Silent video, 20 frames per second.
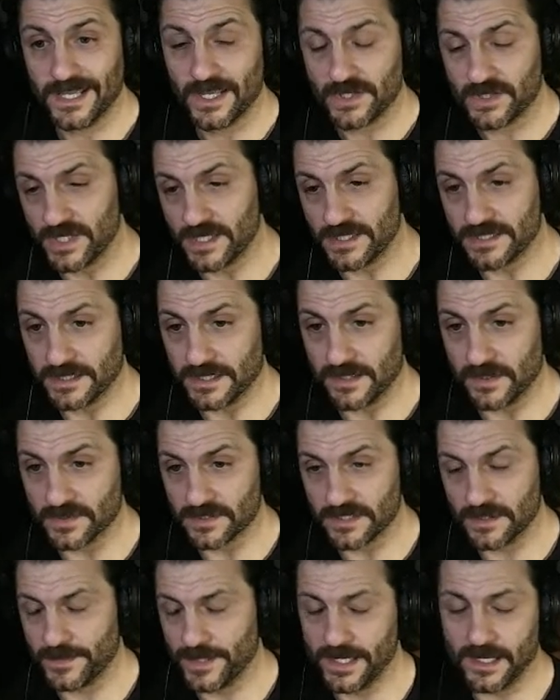Jason
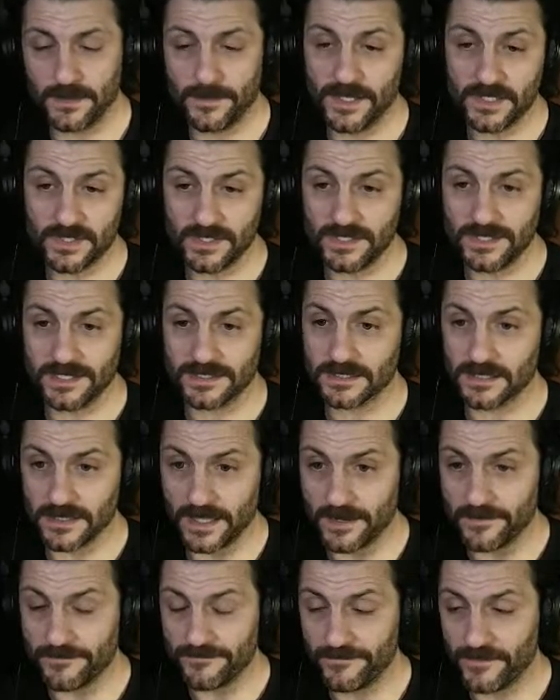kills them in animation. It's a
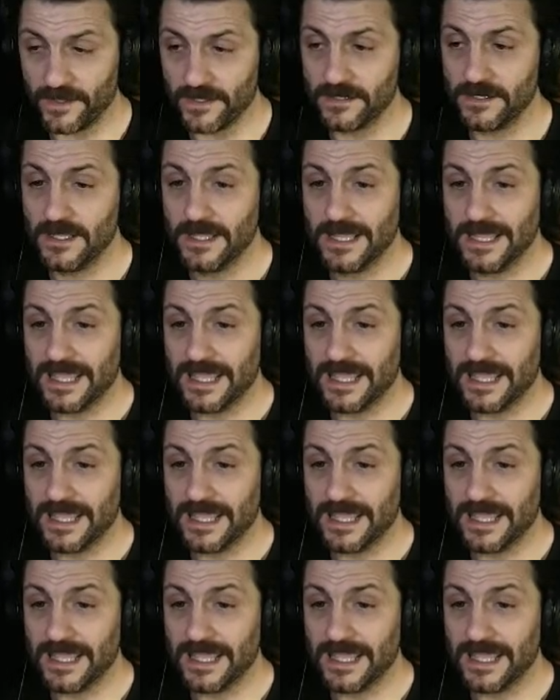lot of fun.